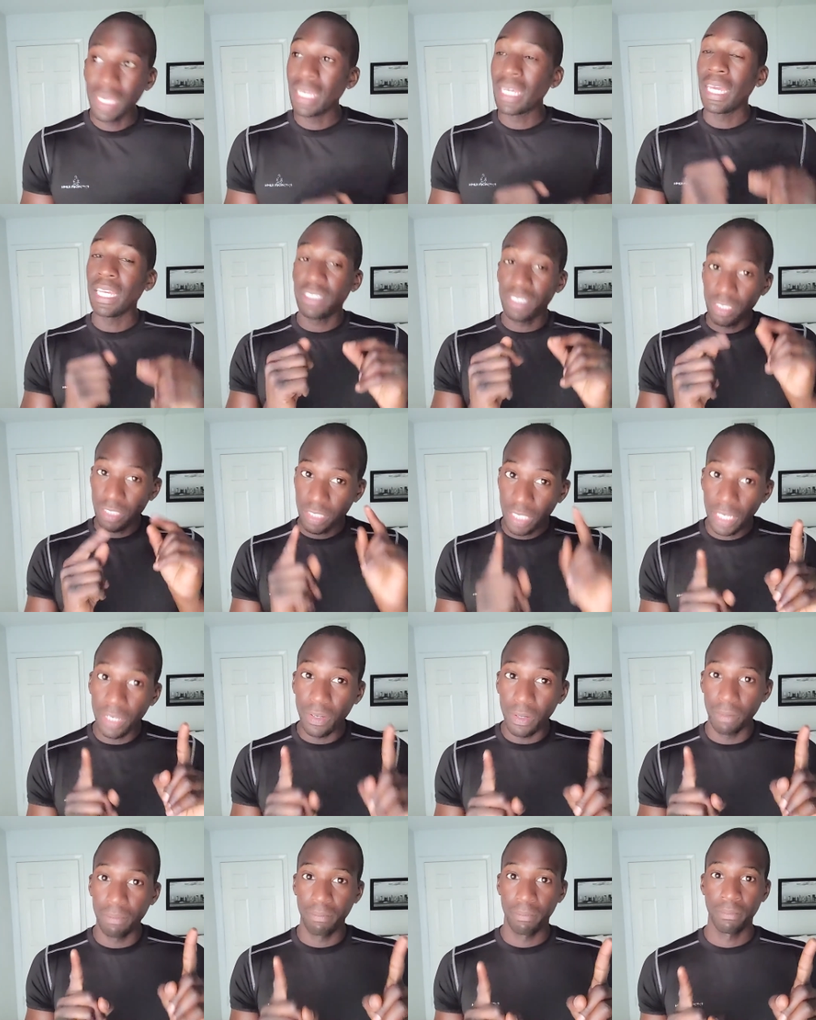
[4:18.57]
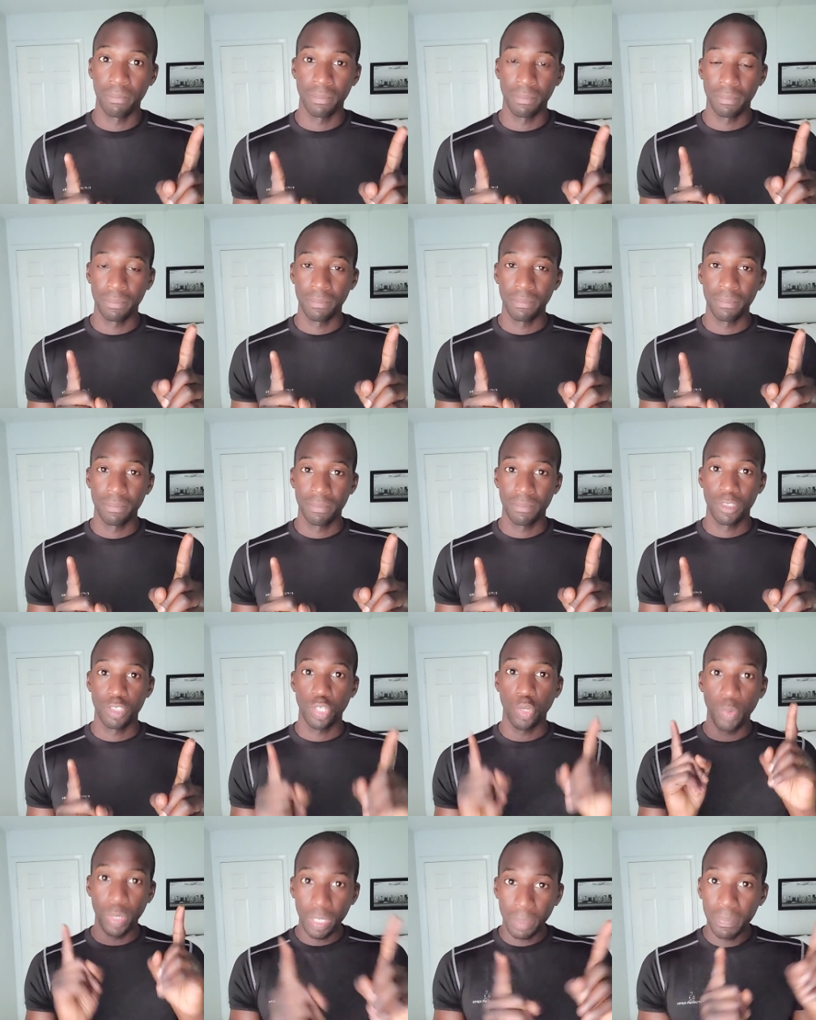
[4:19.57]
It's a skill
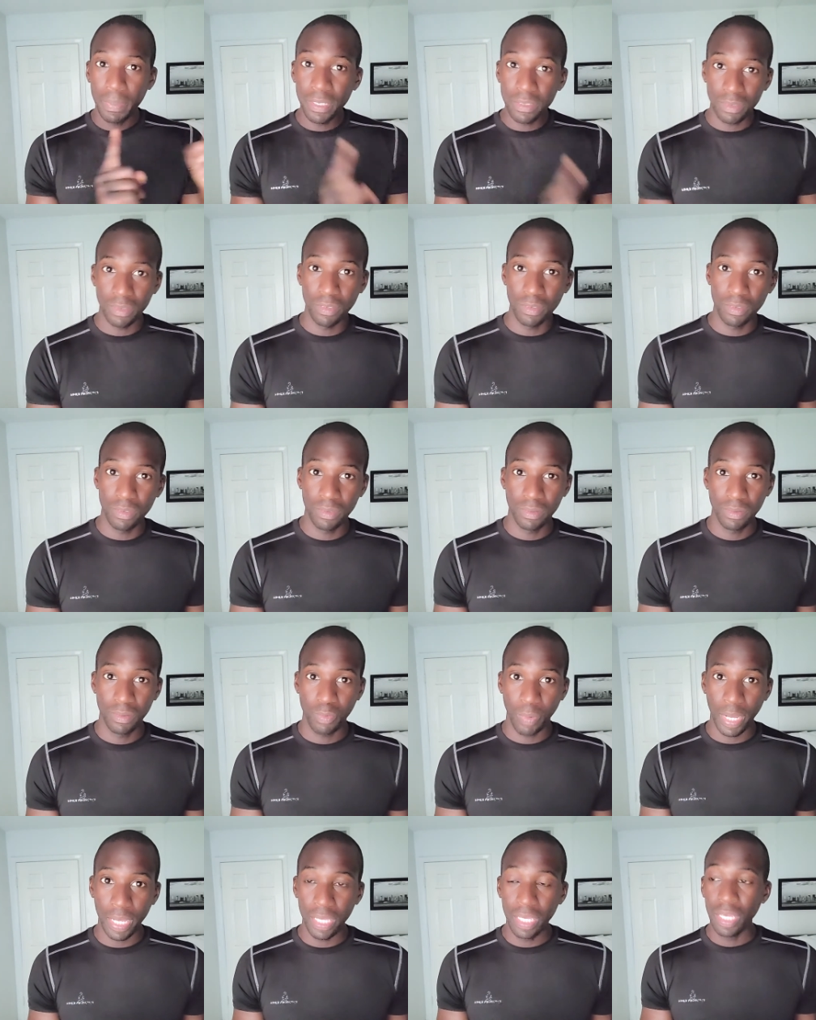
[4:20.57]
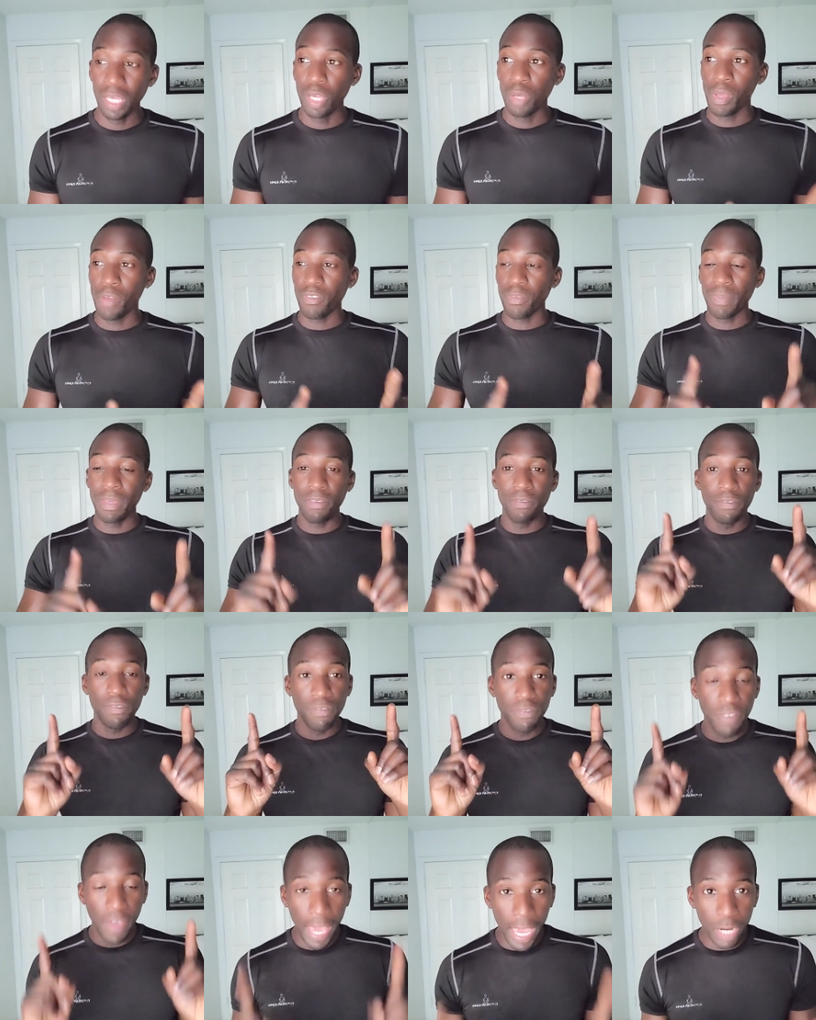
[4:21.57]
to run a business right? You have to be
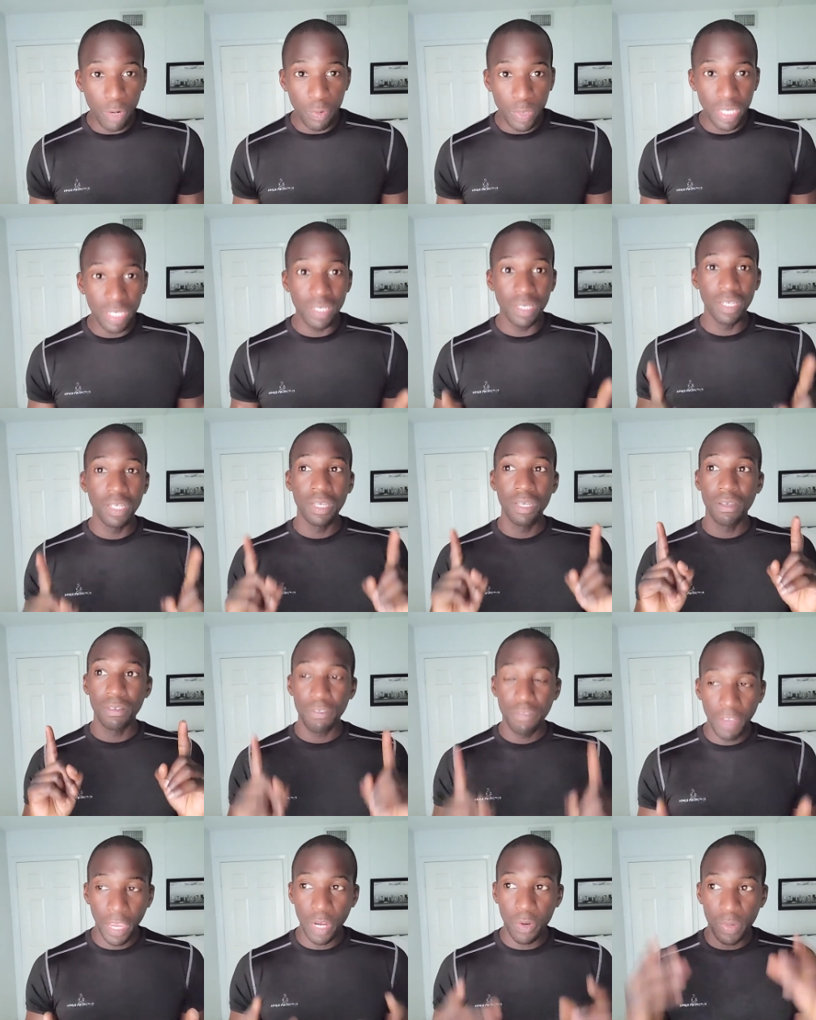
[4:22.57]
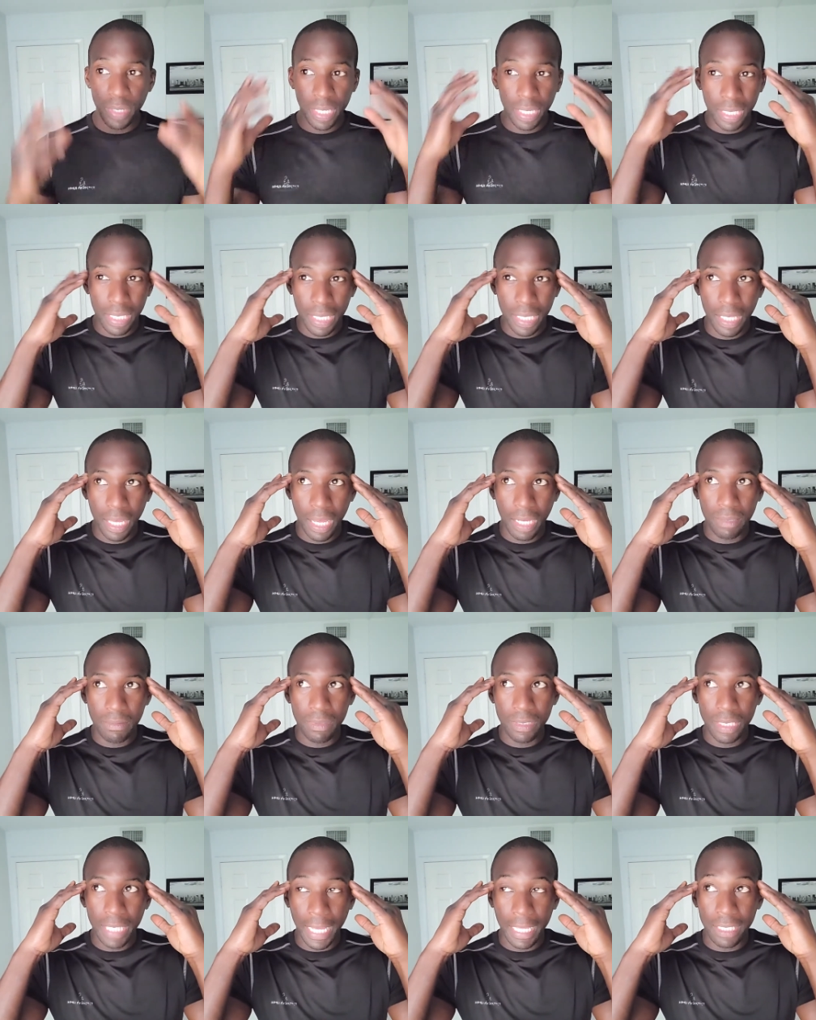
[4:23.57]
very, very,
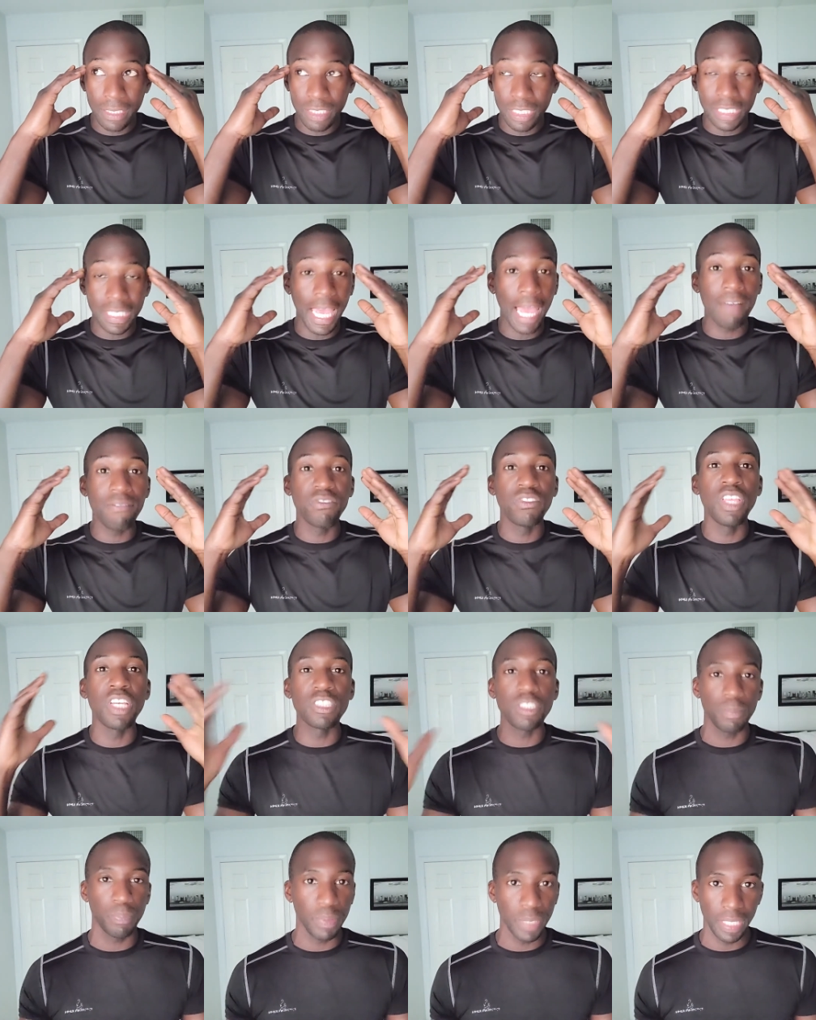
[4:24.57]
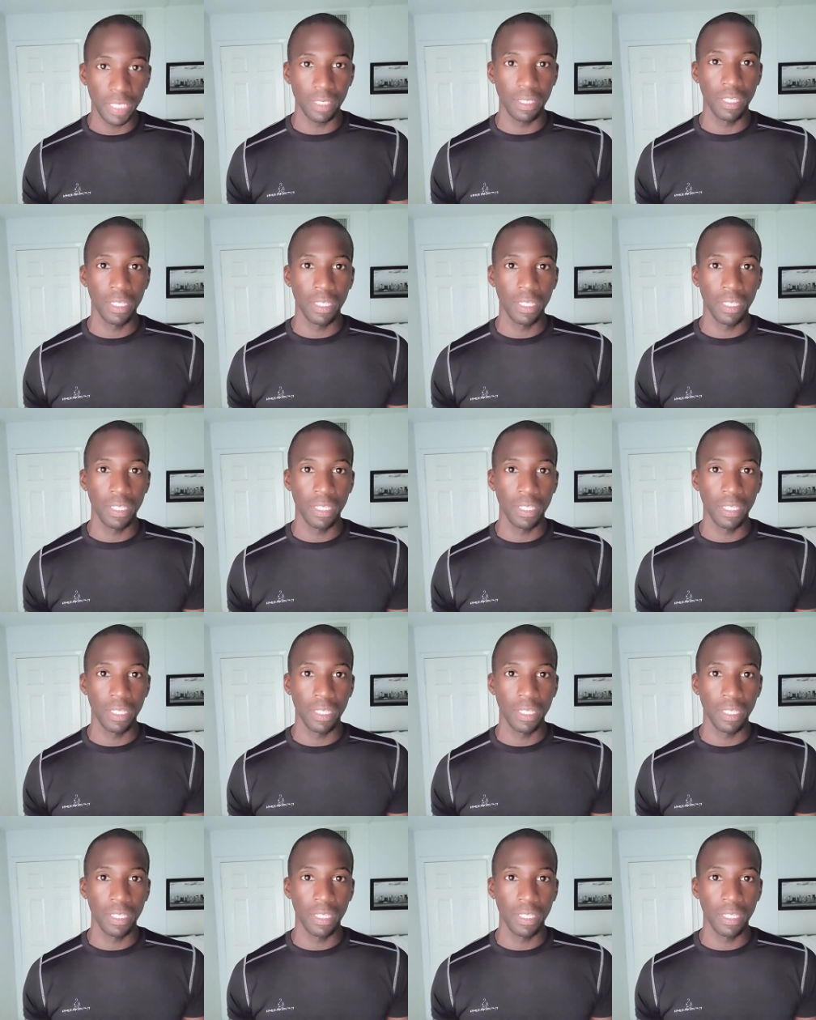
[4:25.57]
like, just have discipline,